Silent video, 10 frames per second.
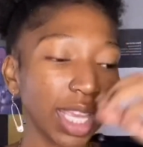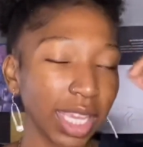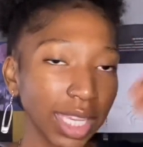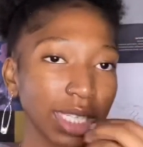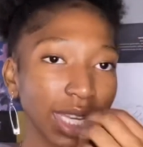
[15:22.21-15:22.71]

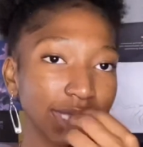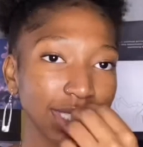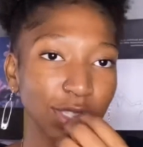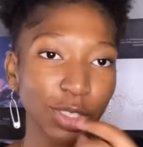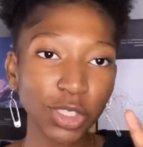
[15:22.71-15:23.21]
in
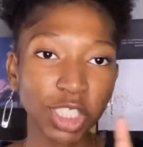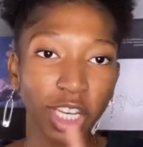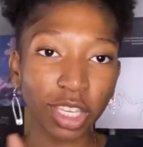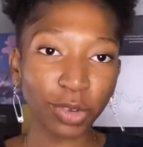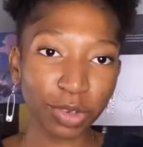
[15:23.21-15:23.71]
addition to
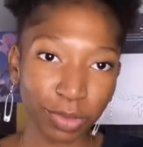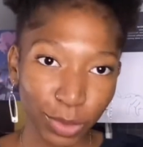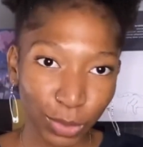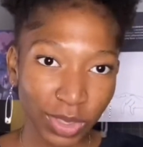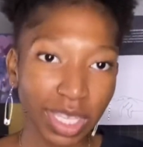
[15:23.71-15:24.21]
checking
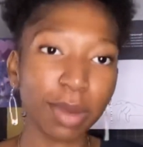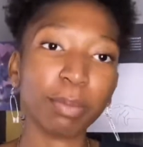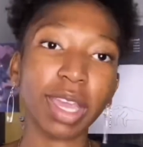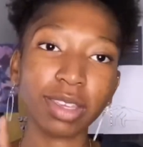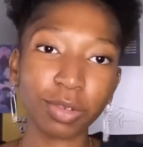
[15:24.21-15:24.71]
reviews and
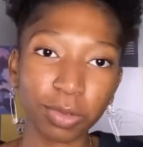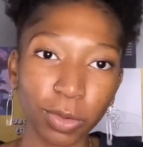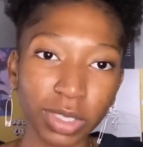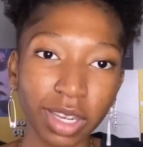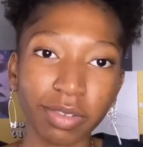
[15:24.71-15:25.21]
buying a
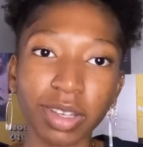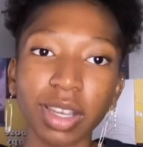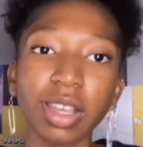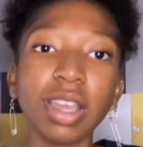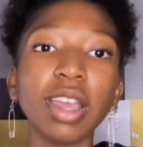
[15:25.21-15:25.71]
phone cover
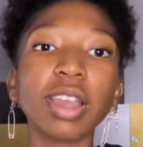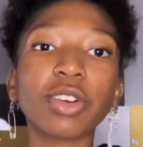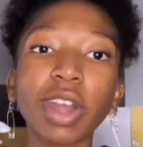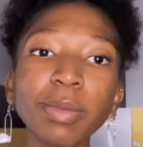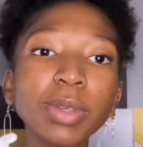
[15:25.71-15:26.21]

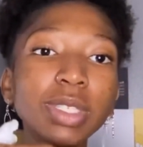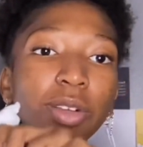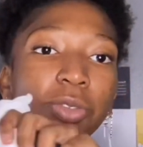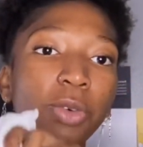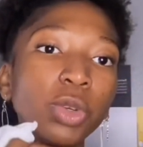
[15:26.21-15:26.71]
grab
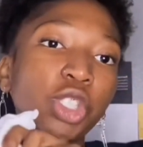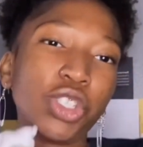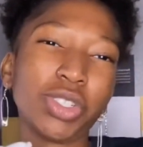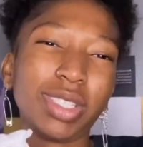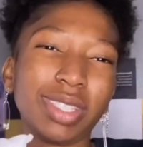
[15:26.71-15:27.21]
yourself four
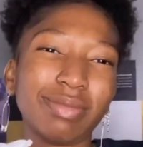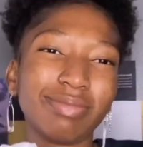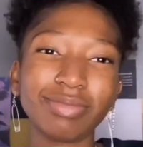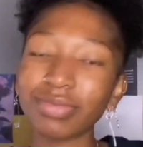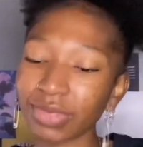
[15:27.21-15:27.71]
shirts
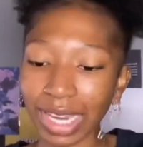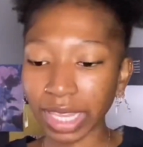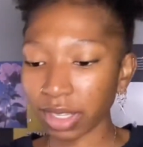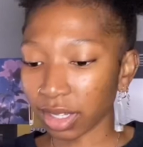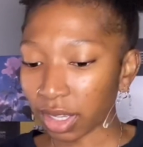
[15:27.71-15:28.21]

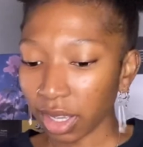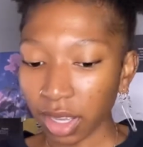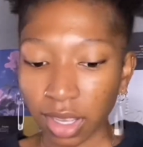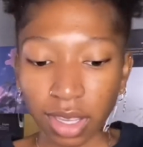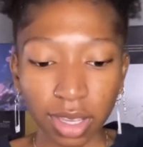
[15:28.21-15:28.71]
like
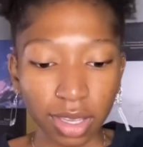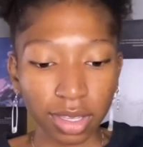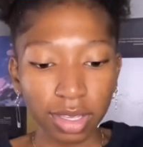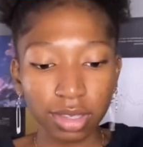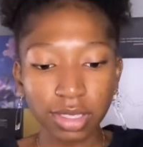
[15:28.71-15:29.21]

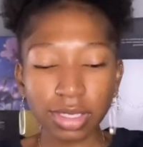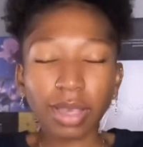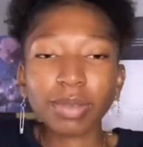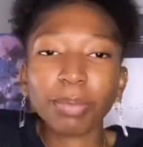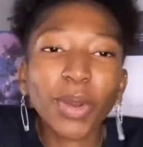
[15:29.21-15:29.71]
these
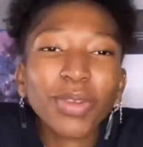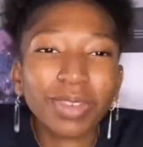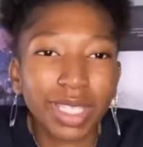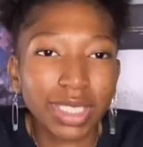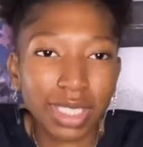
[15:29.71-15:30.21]
are
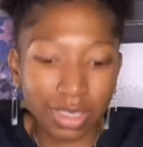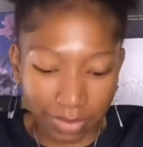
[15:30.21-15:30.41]
perfect